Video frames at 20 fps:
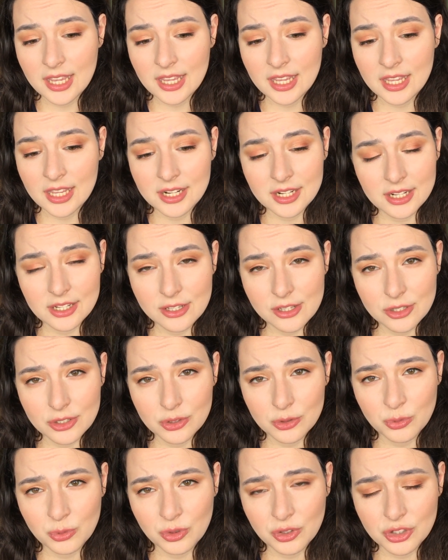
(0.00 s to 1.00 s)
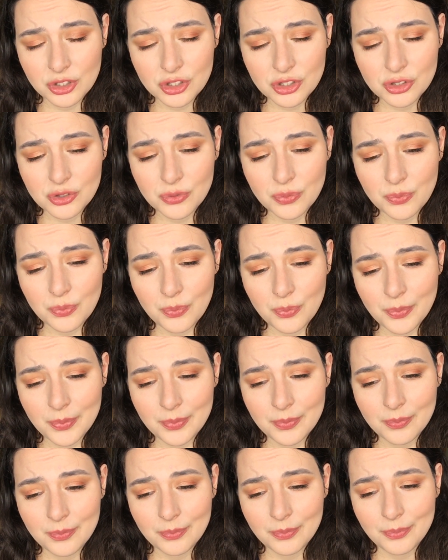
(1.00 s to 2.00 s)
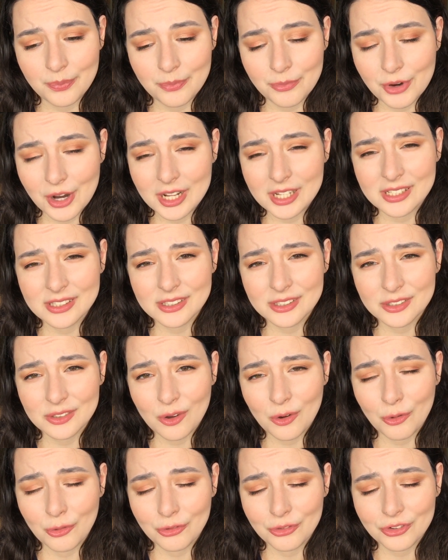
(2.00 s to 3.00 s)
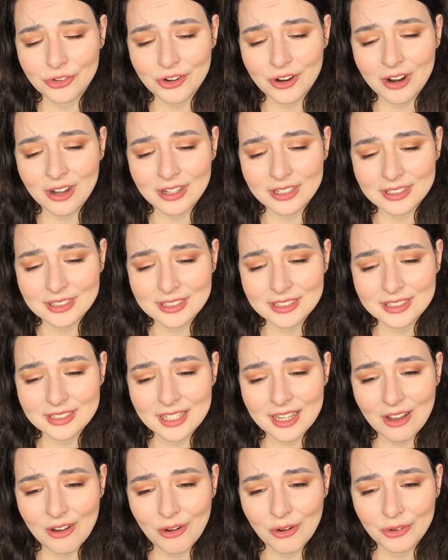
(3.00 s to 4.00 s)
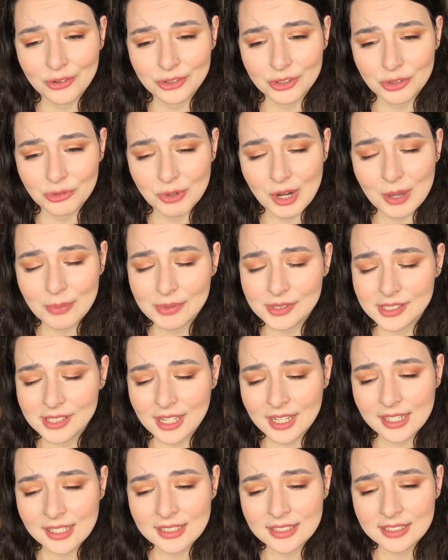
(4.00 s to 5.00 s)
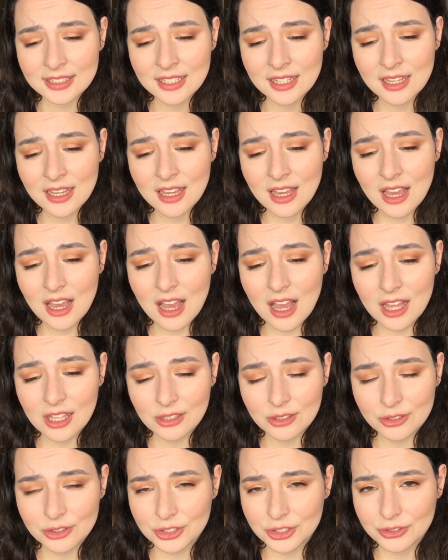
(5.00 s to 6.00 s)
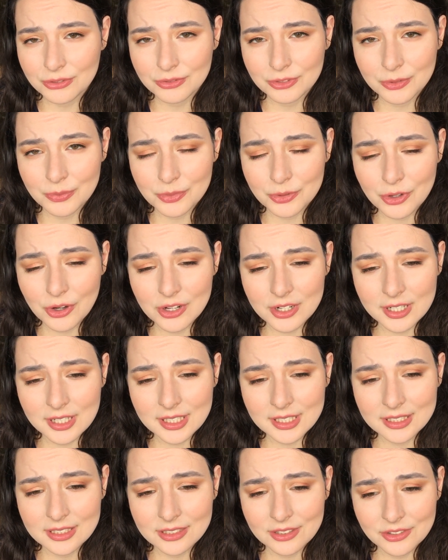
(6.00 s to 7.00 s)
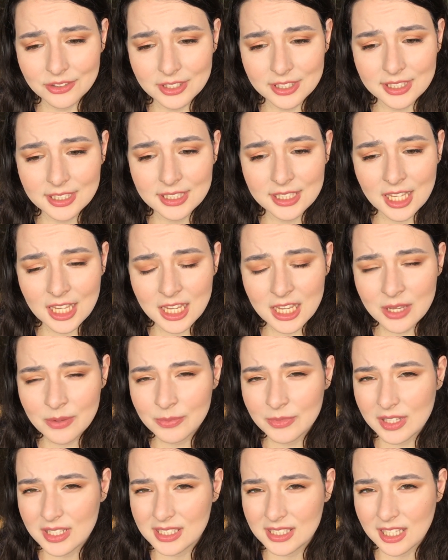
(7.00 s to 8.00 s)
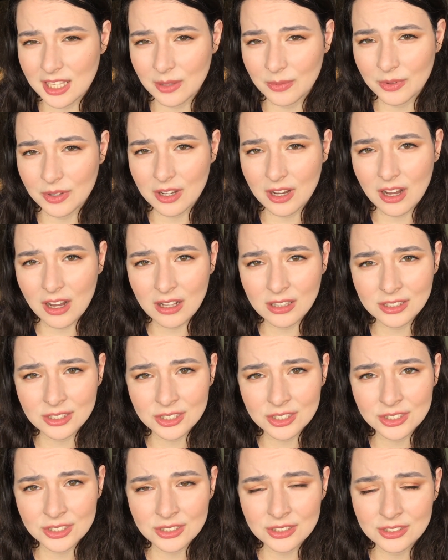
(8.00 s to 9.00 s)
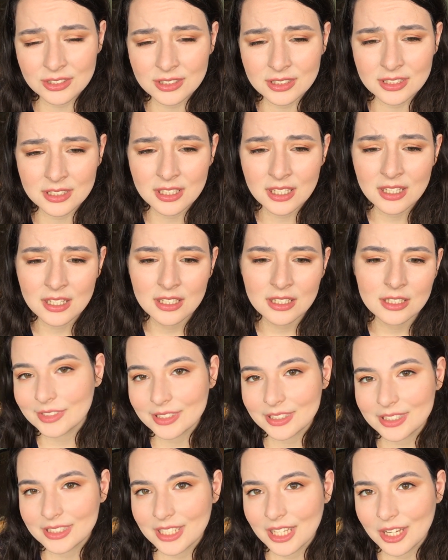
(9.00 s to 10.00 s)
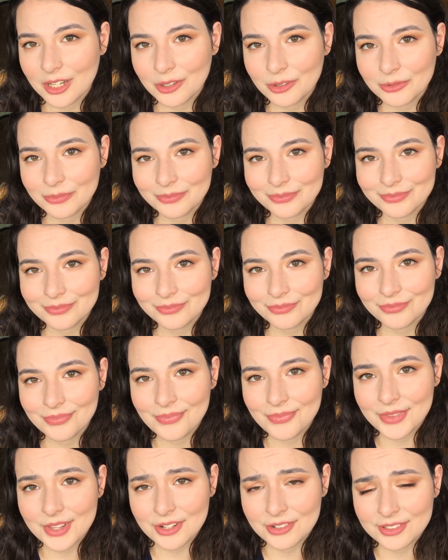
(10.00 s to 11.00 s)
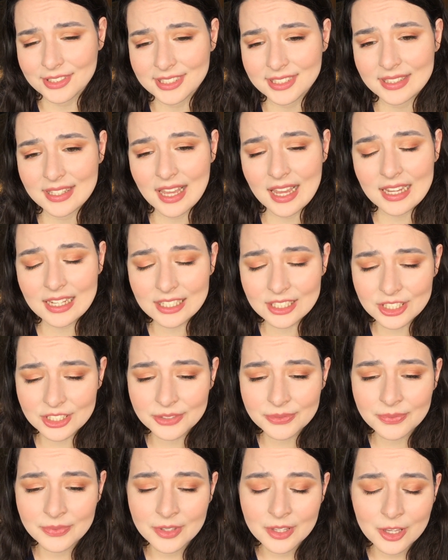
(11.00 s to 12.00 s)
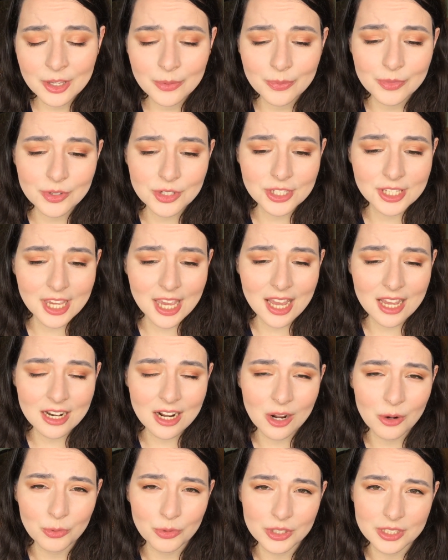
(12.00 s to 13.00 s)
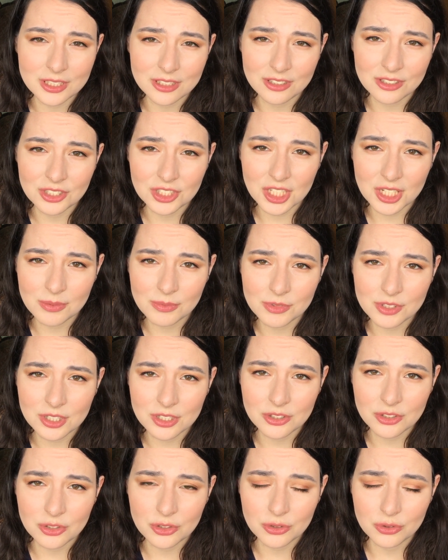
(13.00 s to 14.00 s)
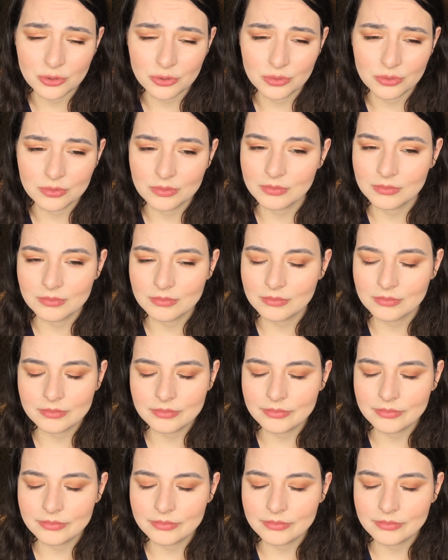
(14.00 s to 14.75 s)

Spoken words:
it is what brands offer us on their websites. A lot of the products are the same colors, so there is that. But again, I was not tempted to